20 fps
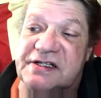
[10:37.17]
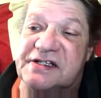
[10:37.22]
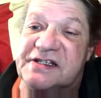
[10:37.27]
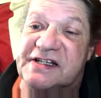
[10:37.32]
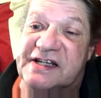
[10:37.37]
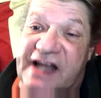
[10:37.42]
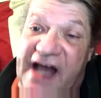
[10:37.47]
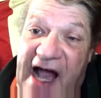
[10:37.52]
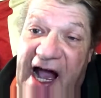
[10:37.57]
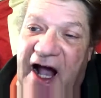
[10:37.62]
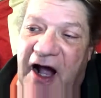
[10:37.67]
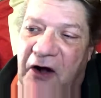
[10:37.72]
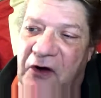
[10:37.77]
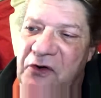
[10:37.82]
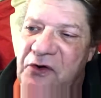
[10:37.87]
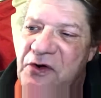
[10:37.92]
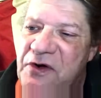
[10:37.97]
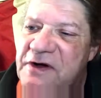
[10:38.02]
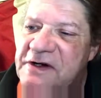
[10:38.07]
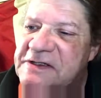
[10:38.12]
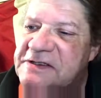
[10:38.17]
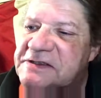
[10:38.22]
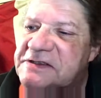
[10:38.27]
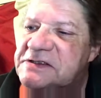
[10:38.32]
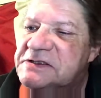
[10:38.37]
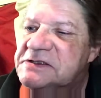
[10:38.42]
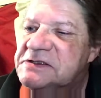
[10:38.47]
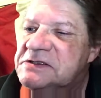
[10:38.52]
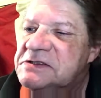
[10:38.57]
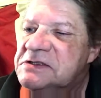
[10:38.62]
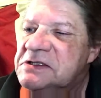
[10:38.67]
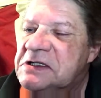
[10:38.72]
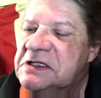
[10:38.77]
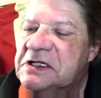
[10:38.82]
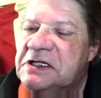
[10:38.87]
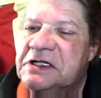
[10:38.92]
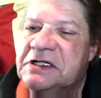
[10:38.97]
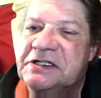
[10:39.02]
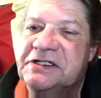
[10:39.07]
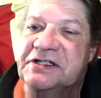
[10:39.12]
now
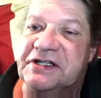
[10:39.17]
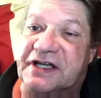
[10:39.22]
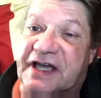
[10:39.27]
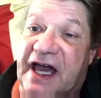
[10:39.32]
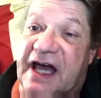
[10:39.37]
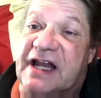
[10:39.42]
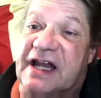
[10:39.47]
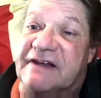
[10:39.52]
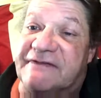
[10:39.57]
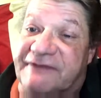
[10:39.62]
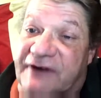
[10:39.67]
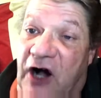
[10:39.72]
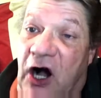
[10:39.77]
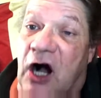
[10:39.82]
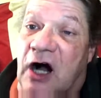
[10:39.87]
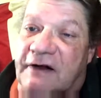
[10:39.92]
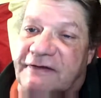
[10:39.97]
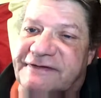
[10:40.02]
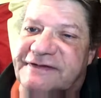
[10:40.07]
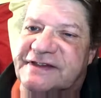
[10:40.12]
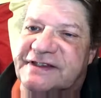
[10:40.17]
to get involved.